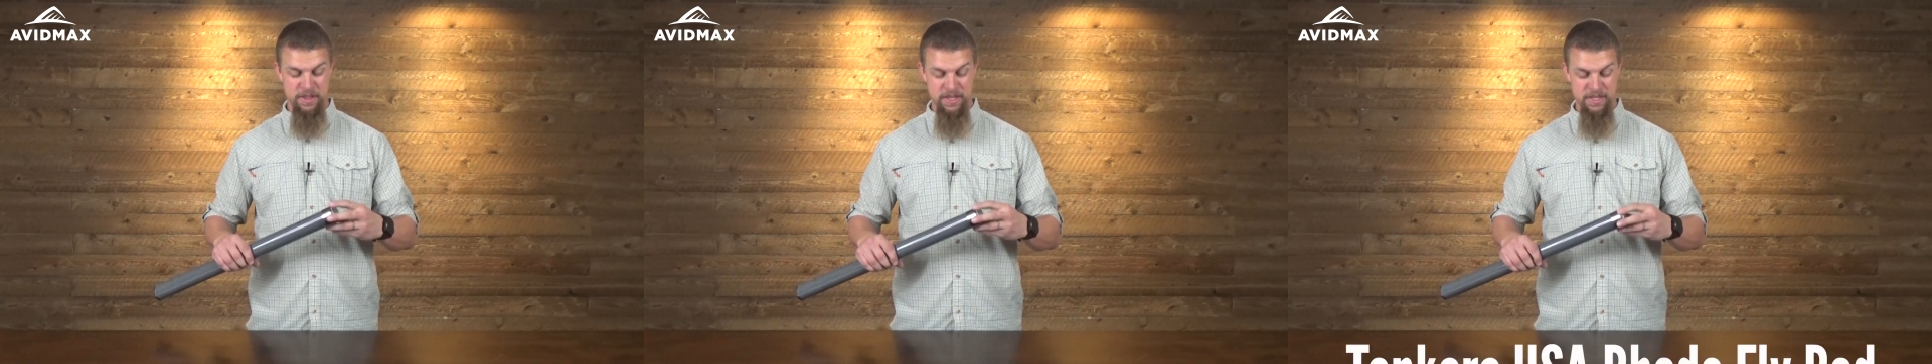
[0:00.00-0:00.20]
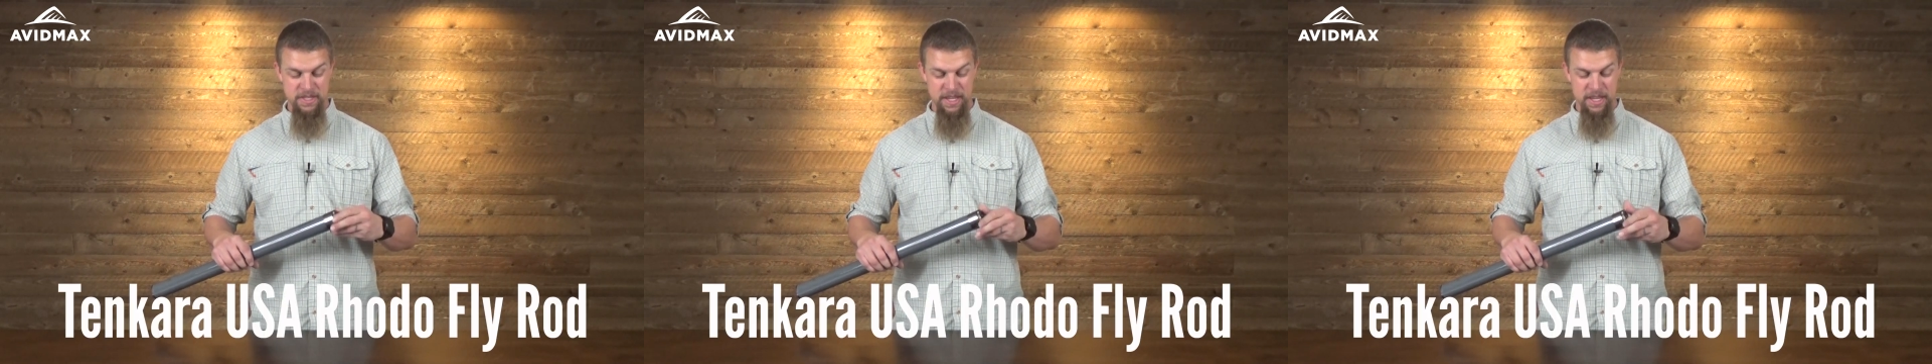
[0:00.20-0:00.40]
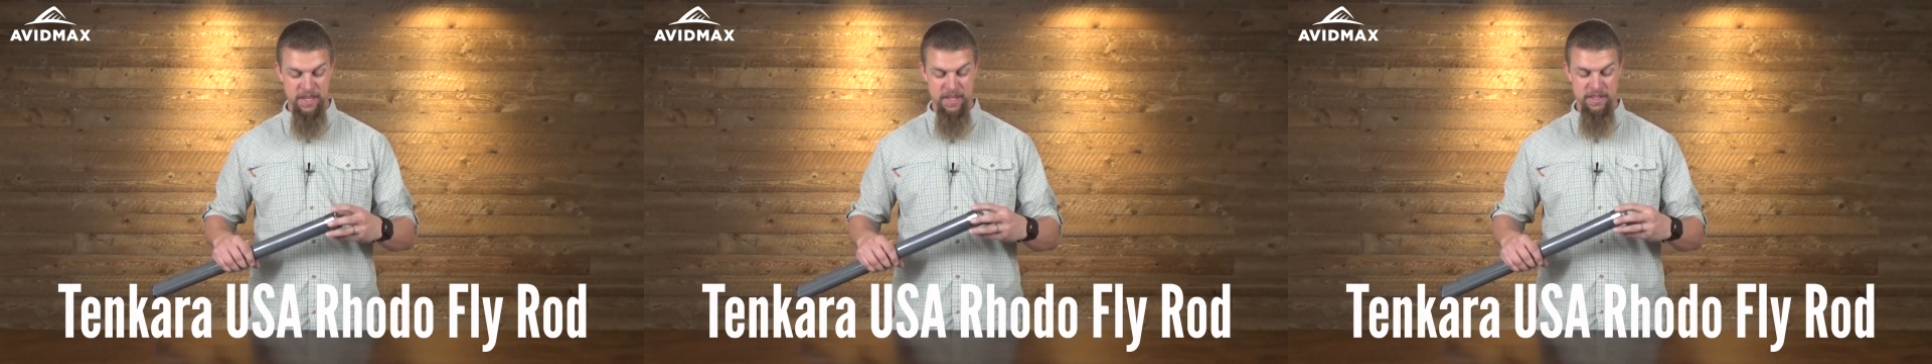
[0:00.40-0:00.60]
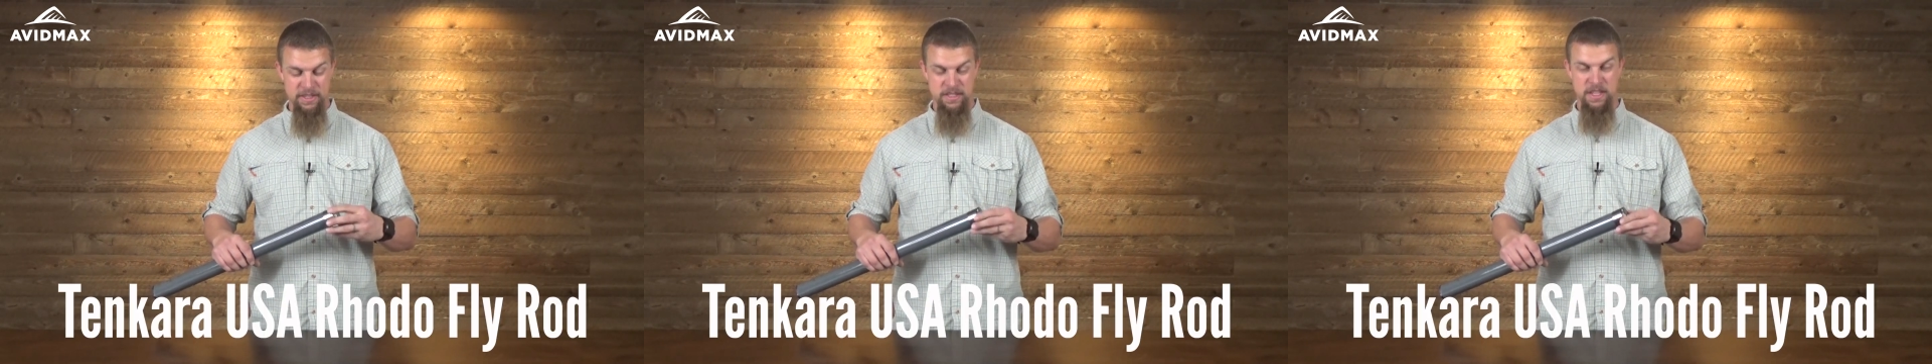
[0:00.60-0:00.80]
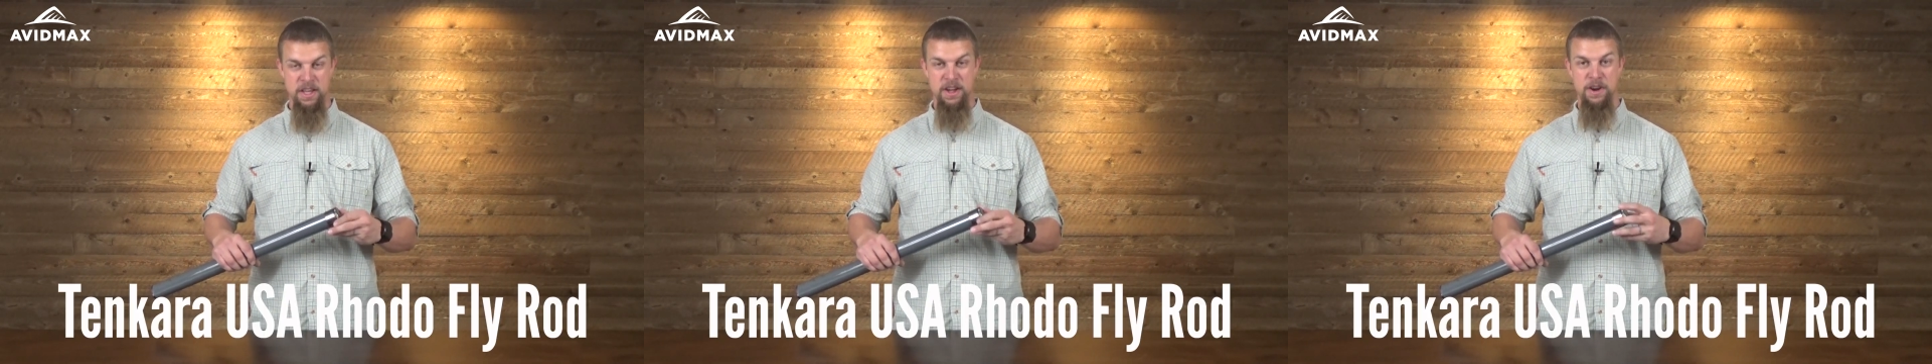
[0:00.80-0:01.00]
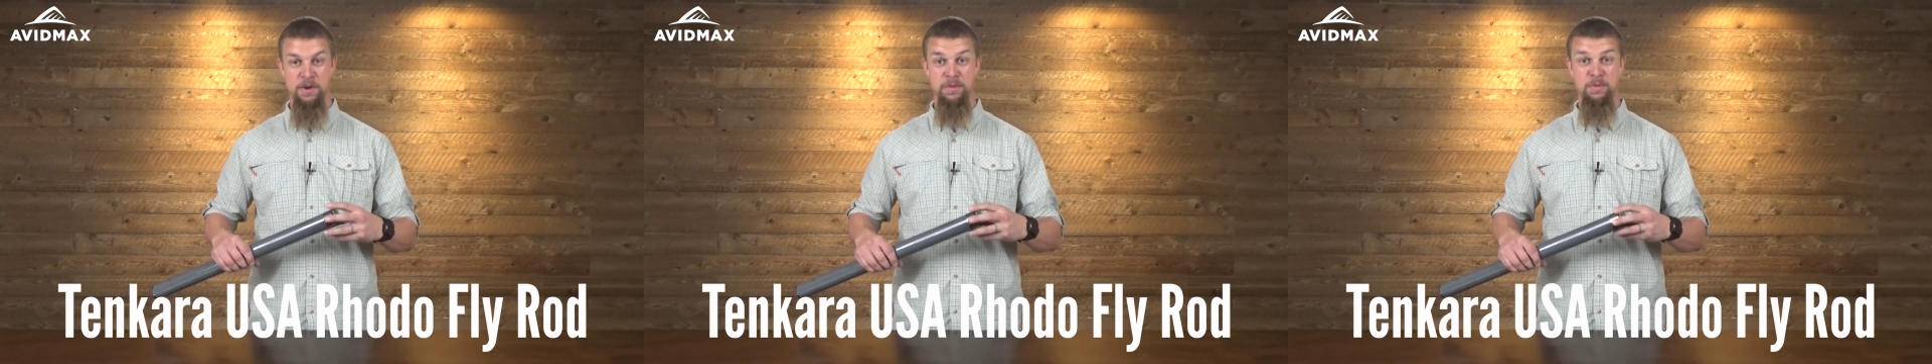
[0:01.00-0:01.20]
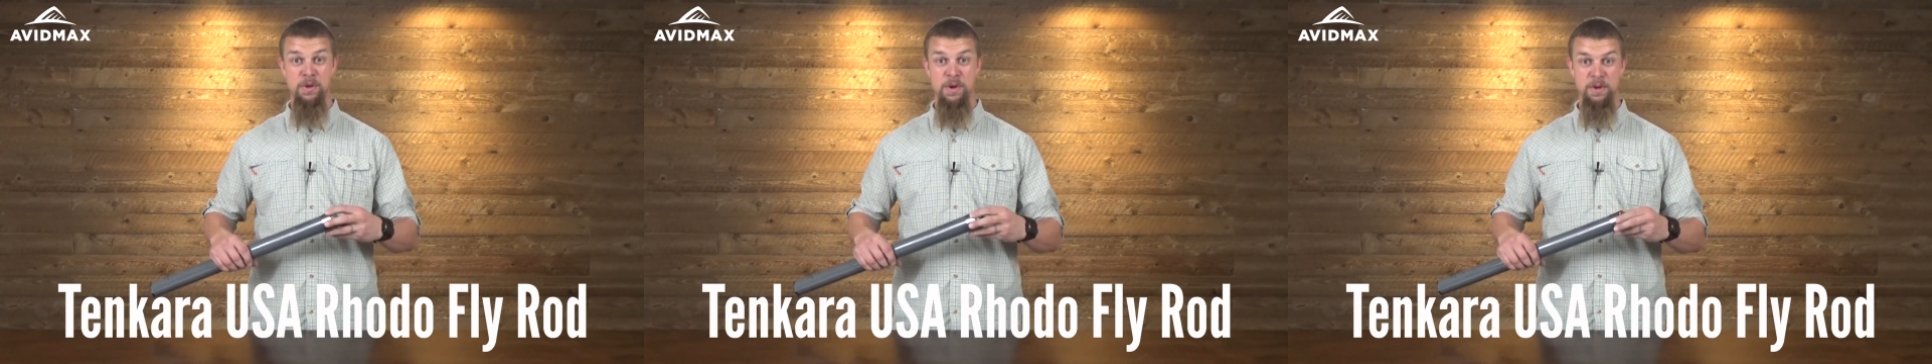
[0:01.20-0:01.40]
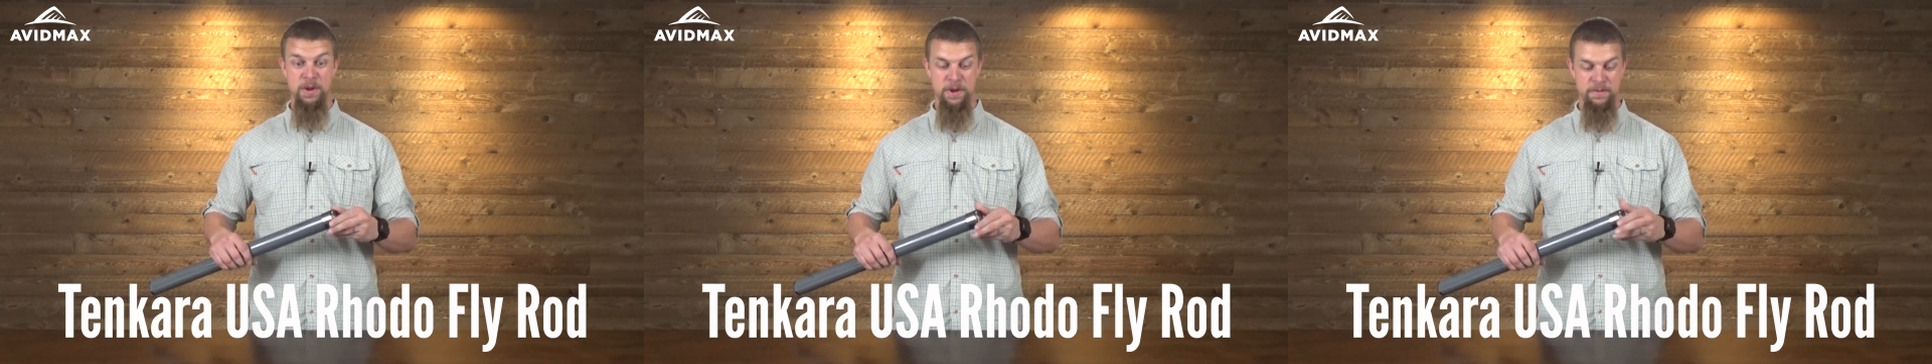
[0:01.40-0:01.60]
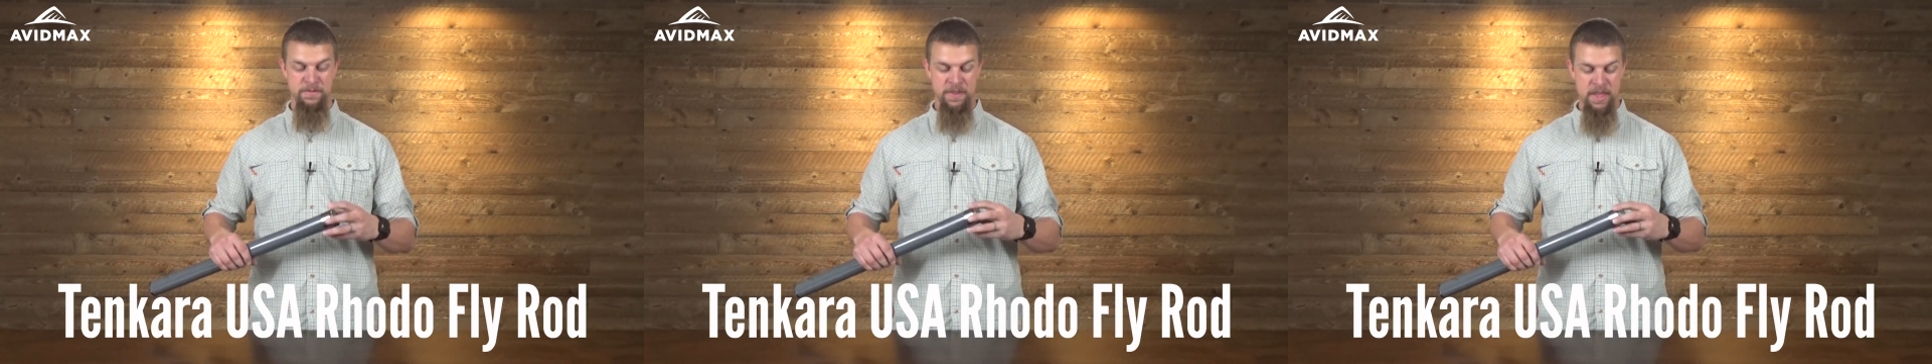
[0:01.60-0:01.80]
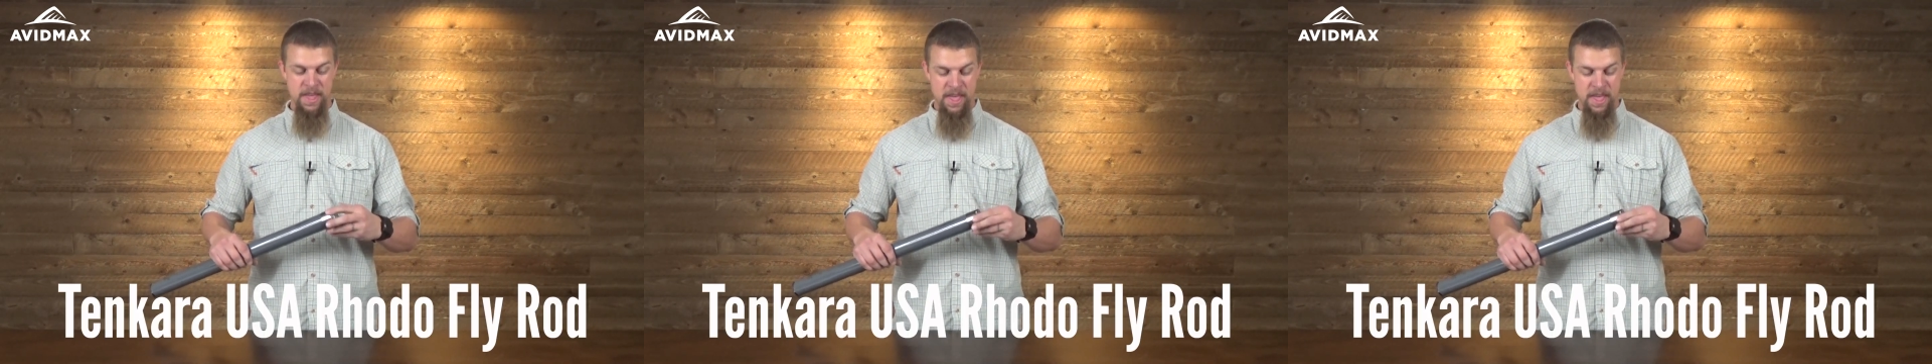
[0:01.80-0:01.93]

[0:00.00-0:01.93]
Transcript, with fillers: This is the Rhodo,